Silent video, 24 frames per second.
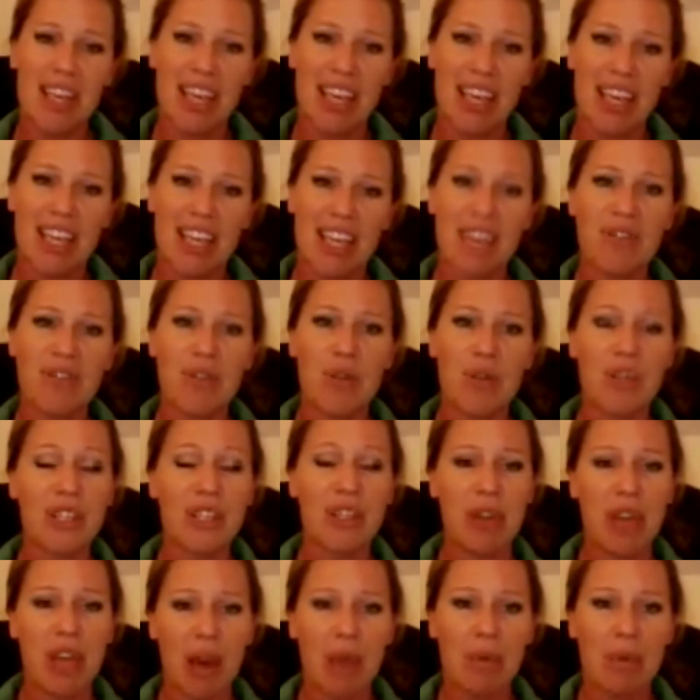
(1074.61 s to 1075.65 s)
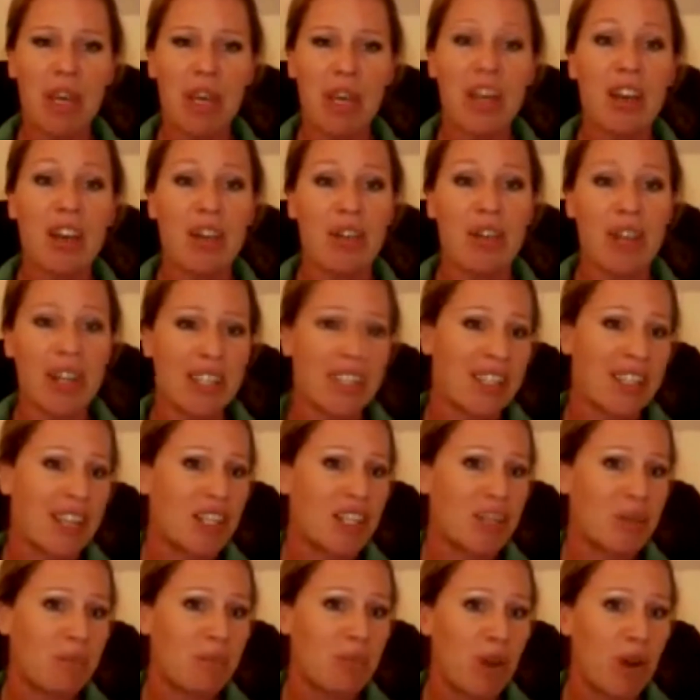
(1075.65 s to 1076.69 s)
Second of all, it's becoming an
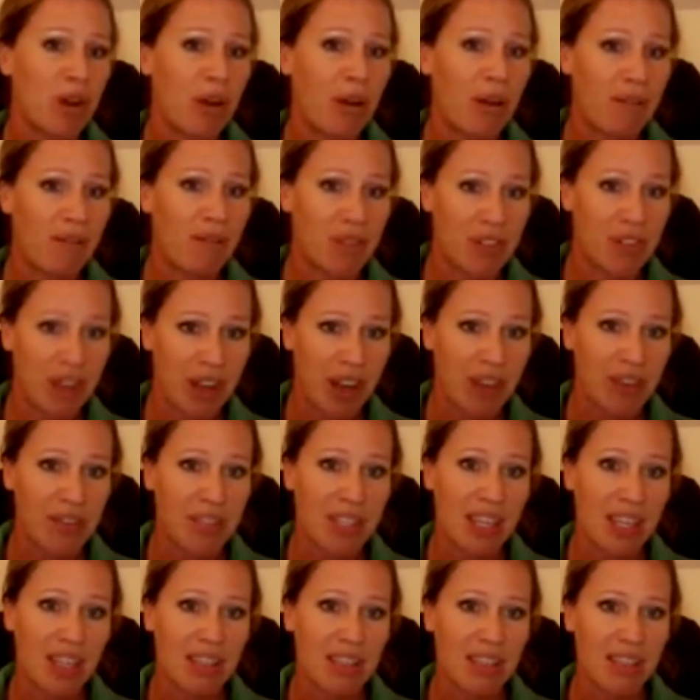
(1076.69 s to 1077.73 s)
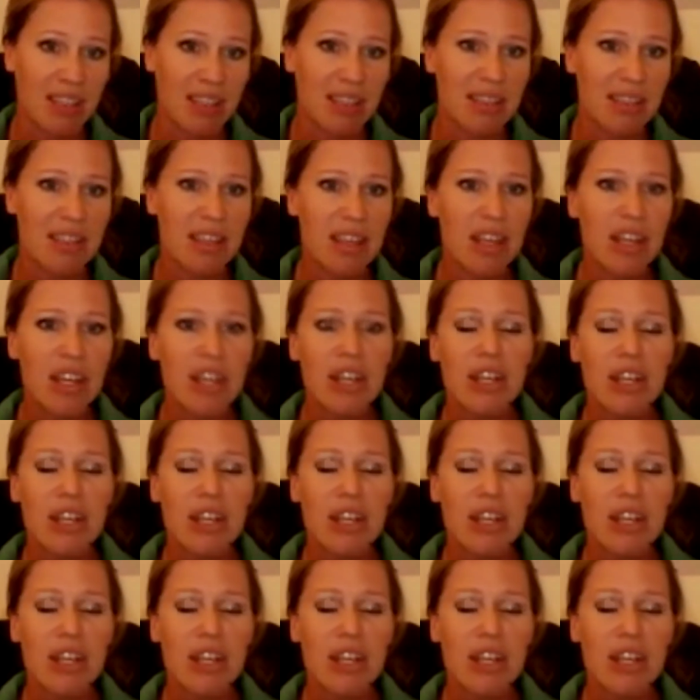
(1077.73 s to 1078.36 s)
accreditation program for dive centres.